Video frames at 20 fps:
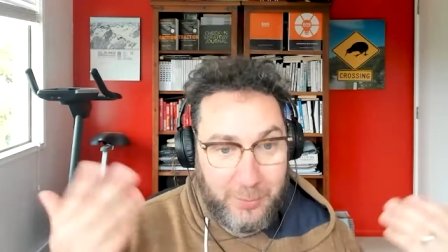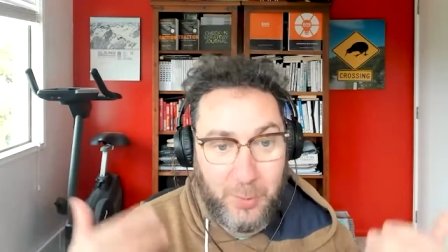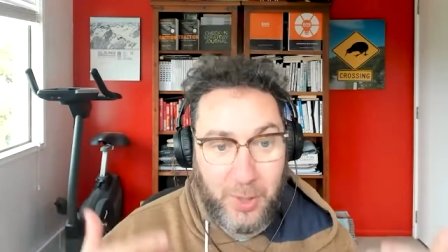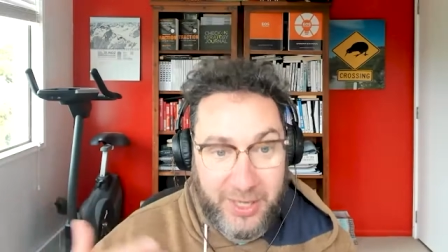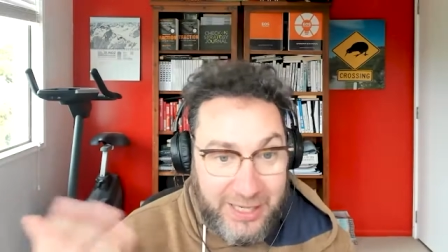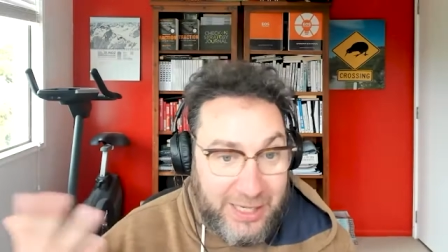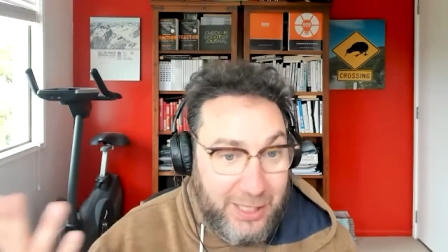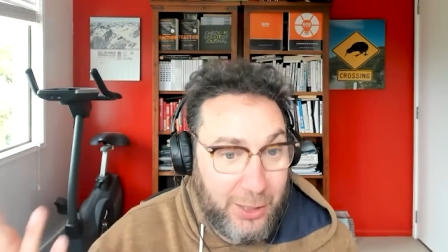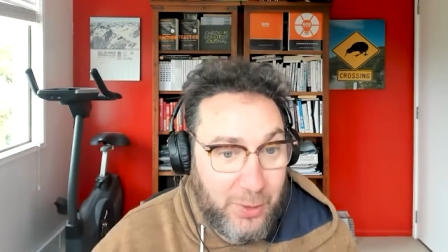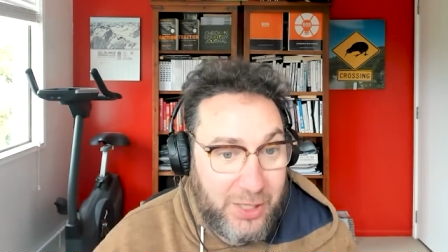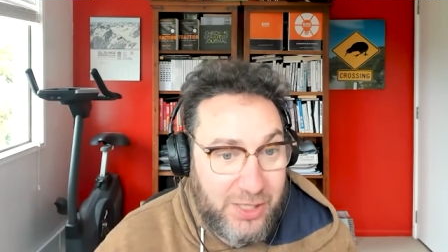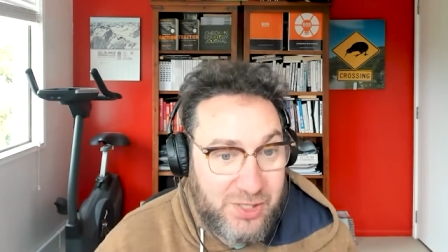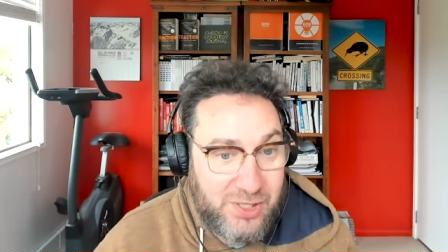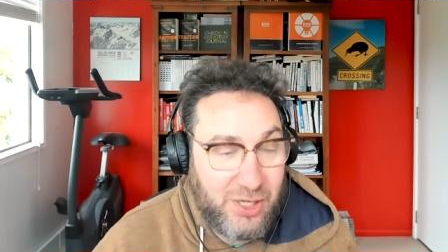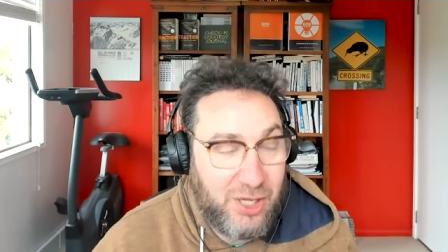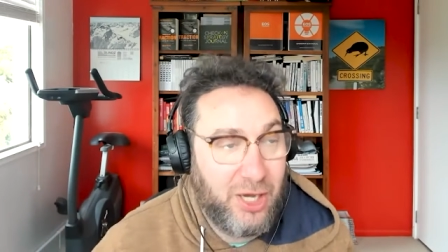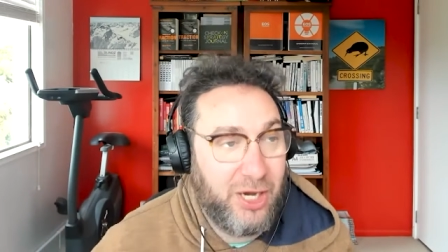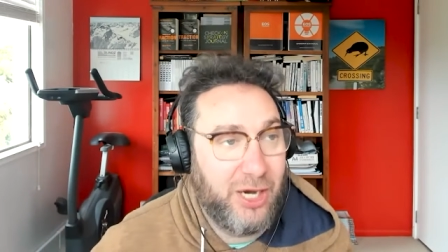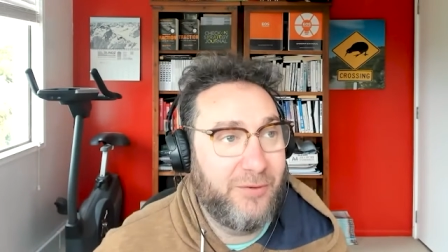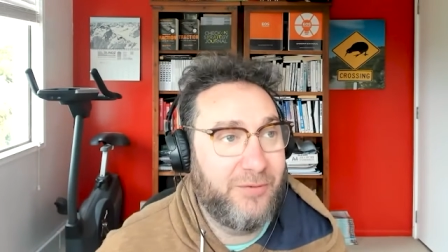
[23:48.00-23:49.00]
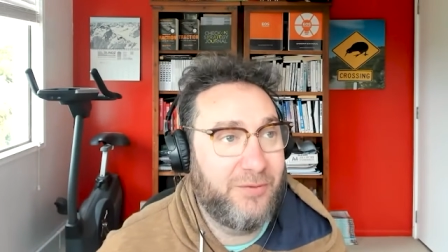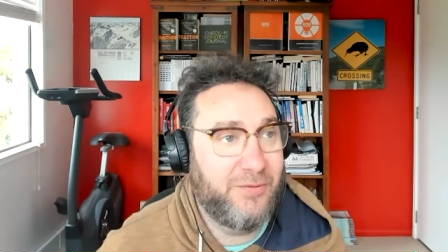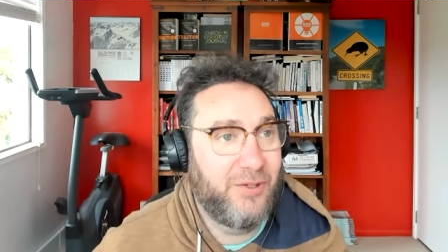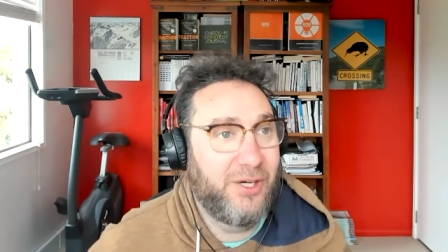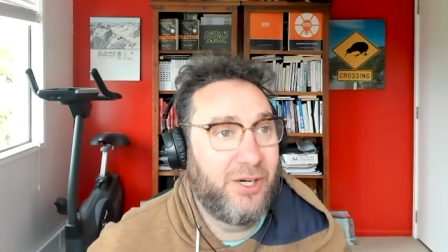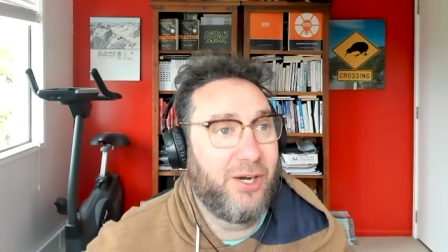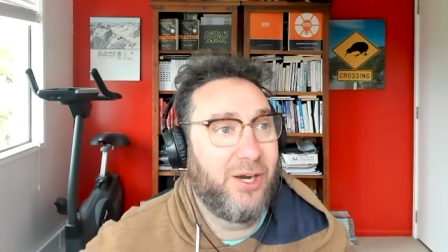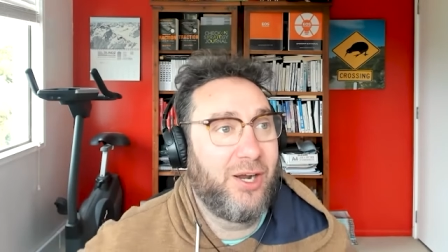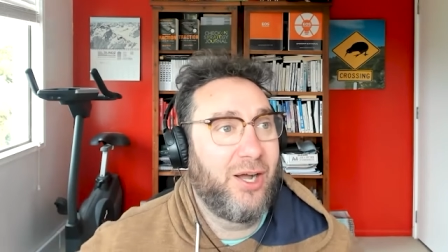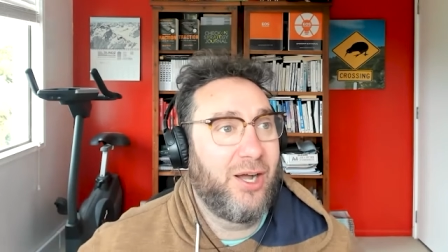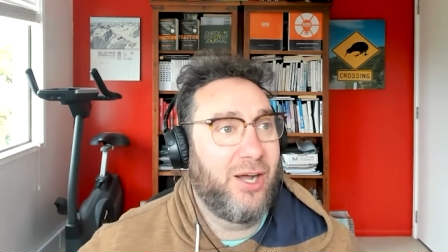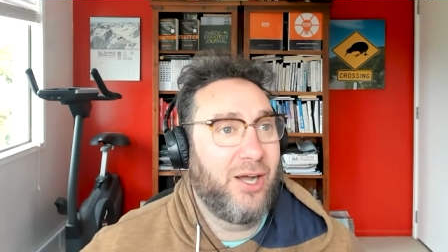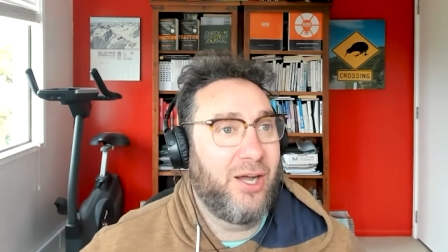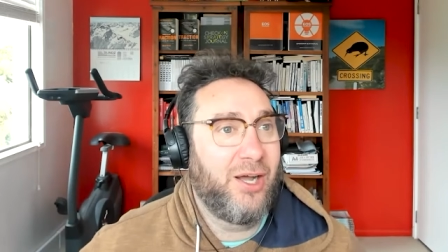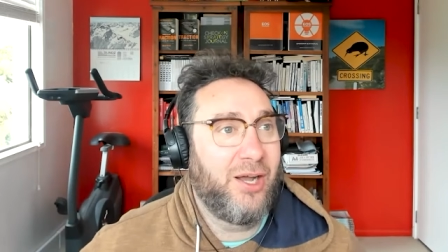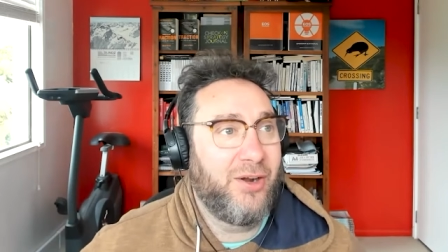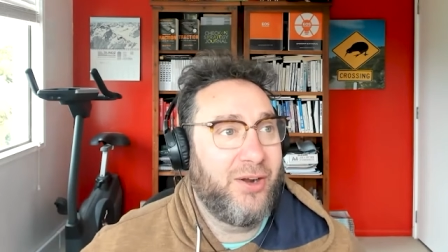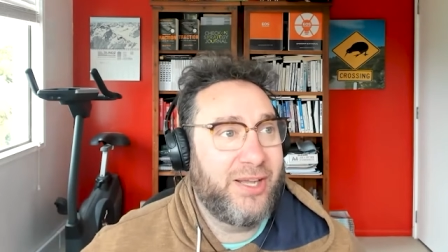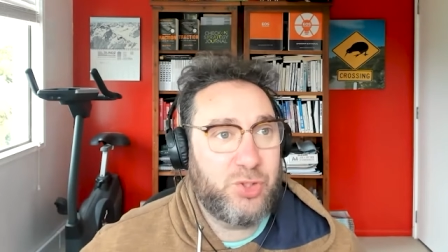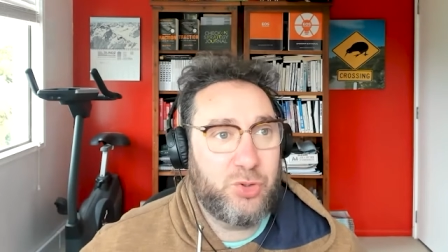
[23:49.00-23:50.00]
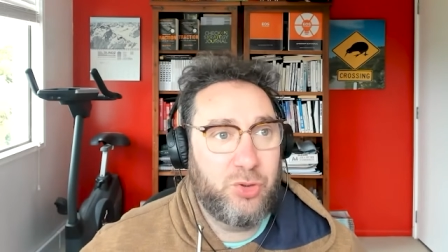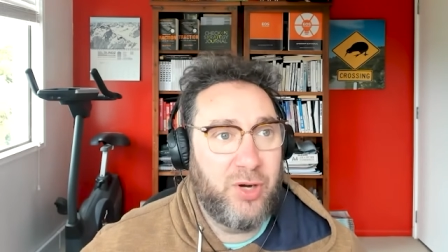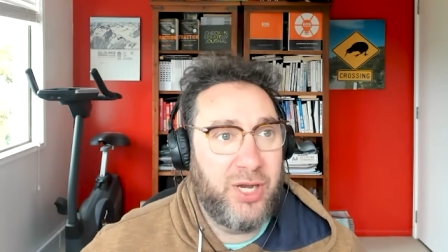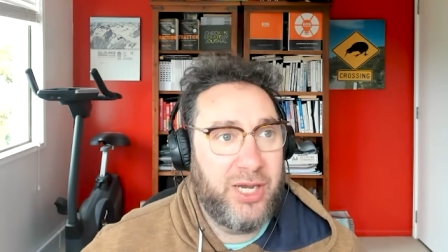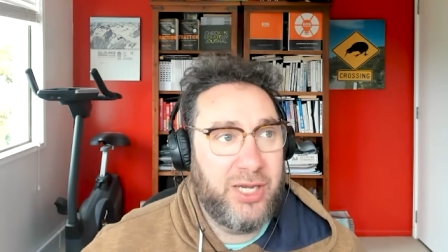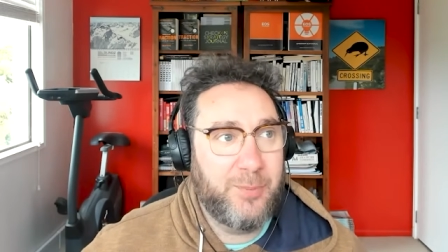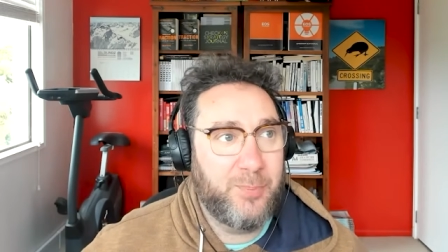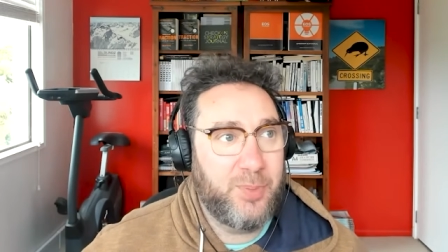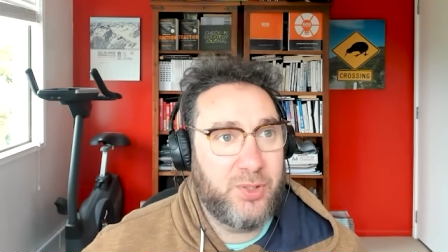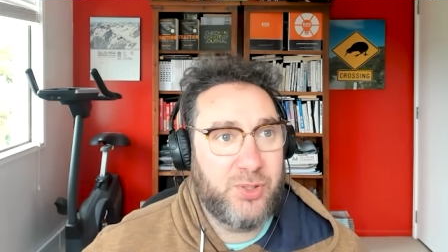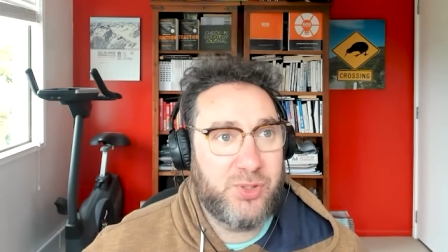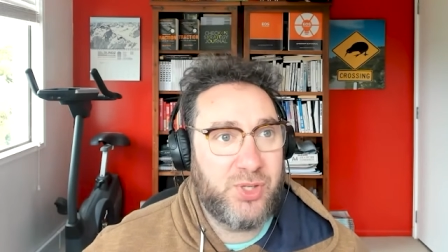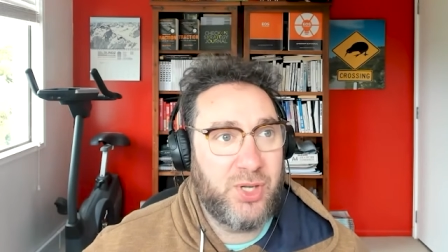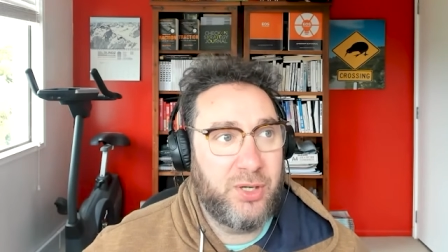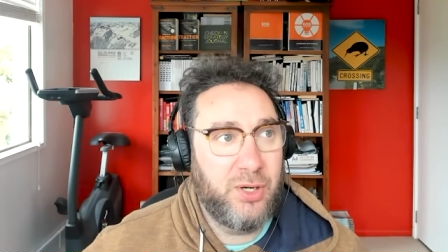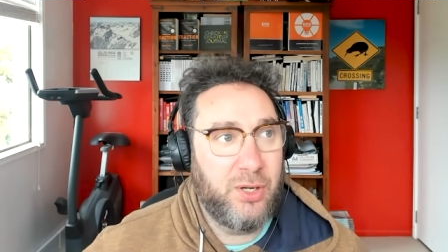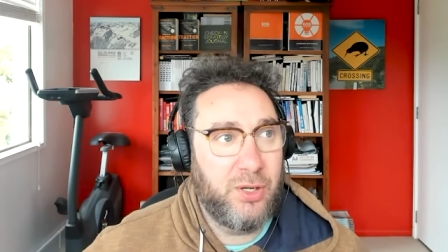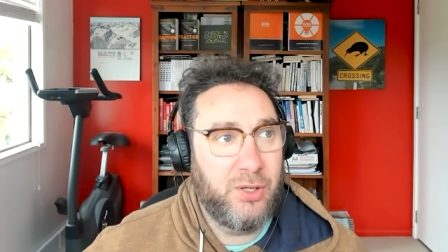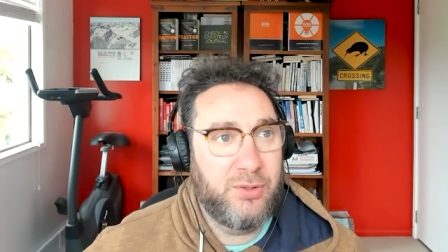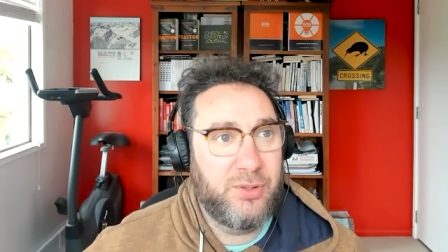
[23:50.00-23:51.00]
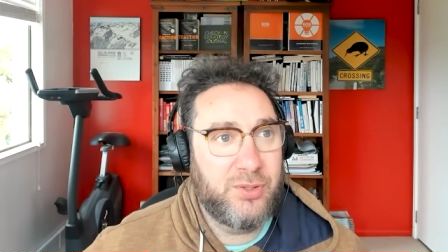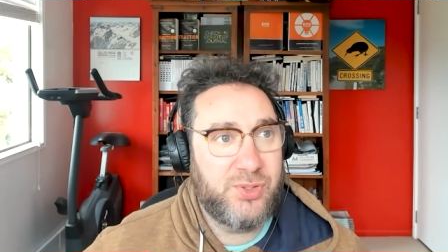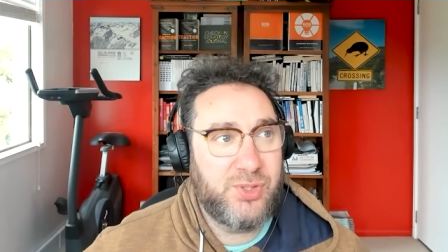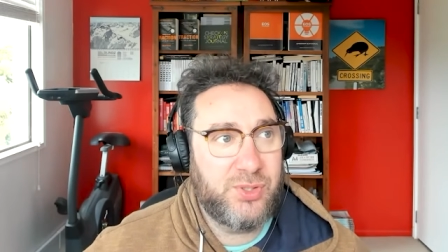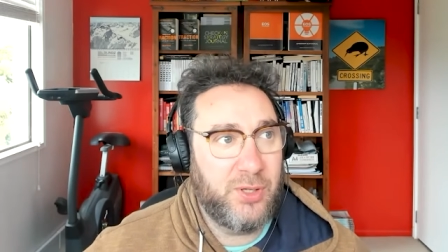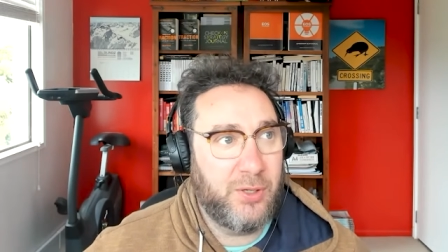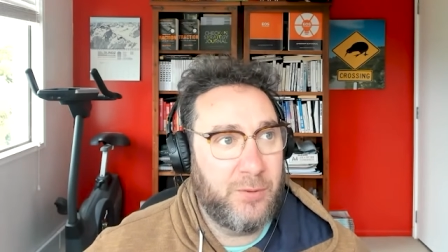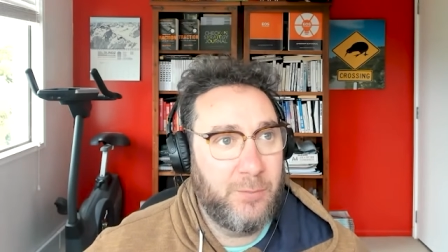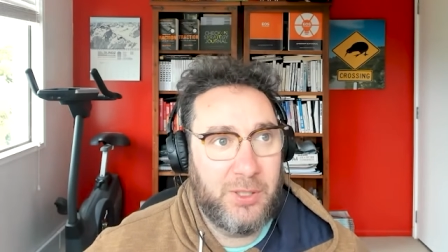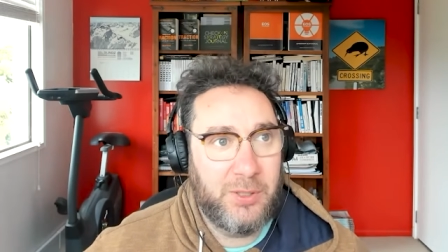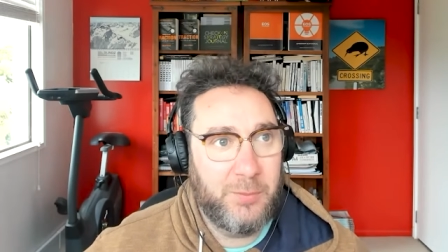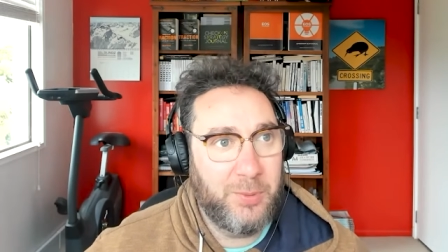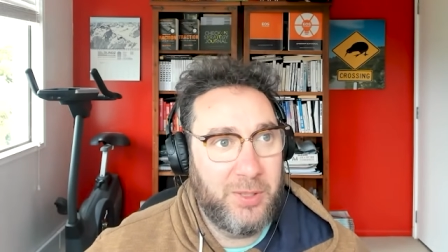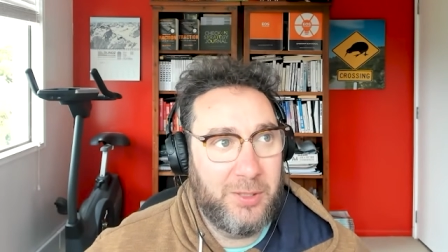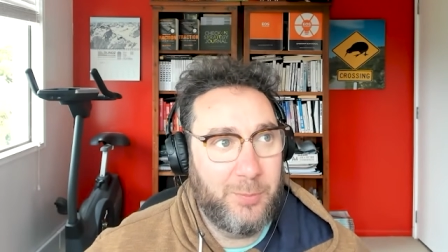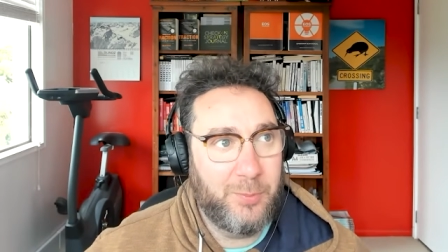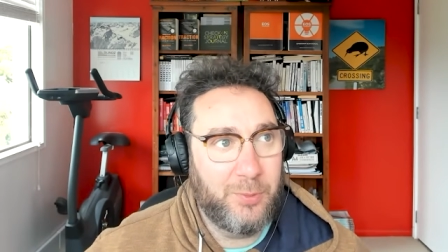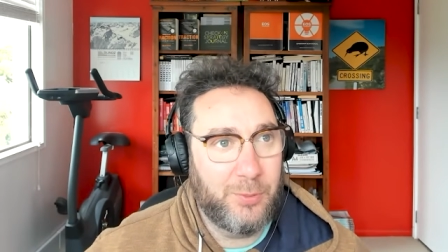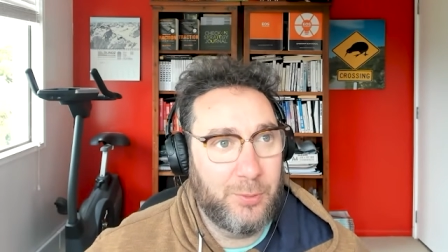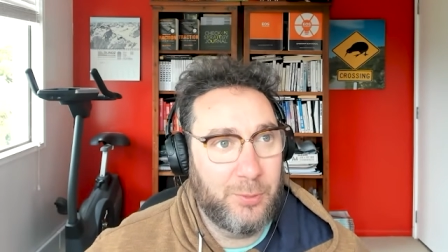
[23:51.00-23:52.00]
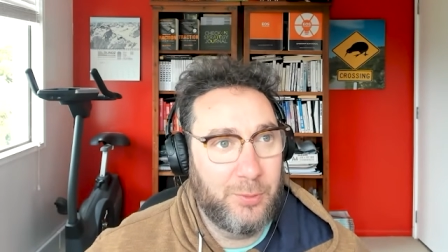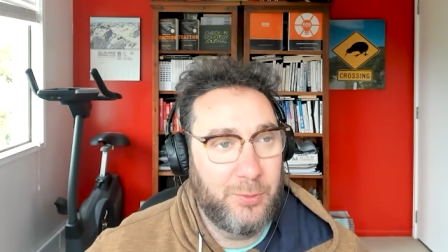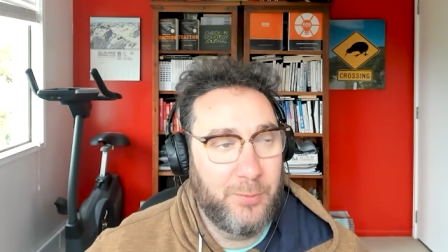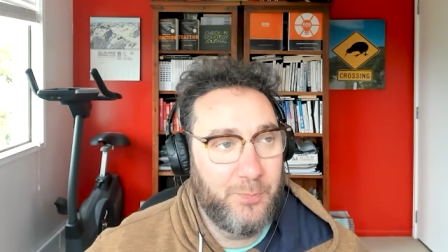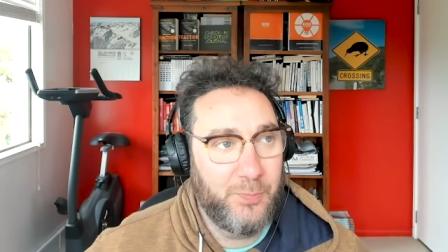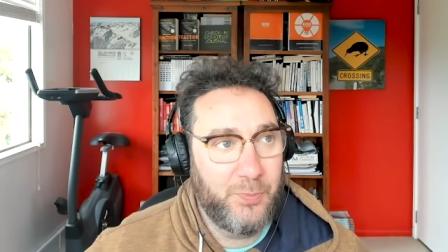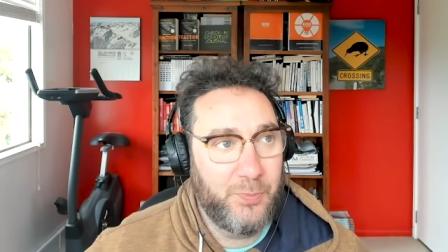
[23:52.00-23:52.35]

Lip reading: my EOS life, that's great, because I know that so many people